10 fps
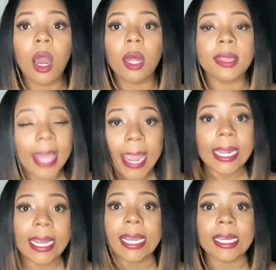
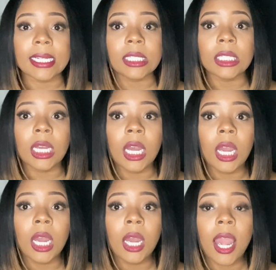ladies,
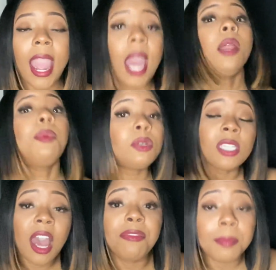edibles
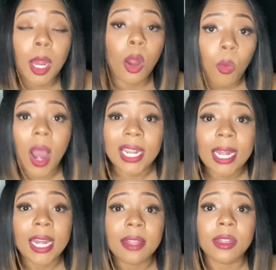have
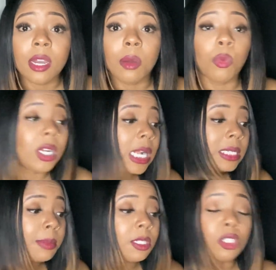marijuana in them. We're not
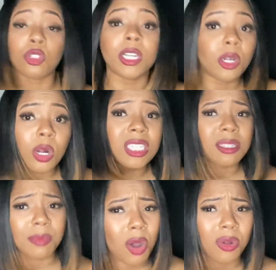supposed to drink or
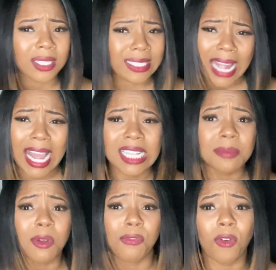smoke days
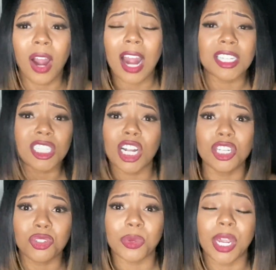before our
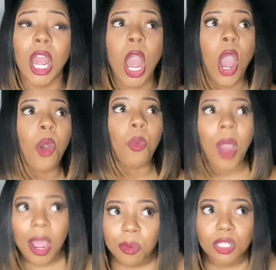surgery.
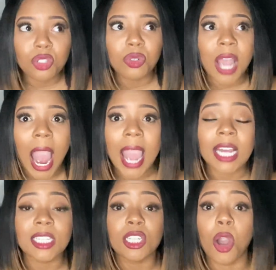Why would you
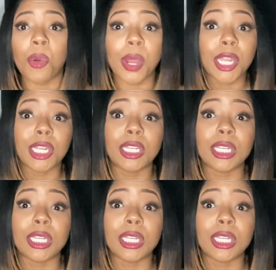guys go and...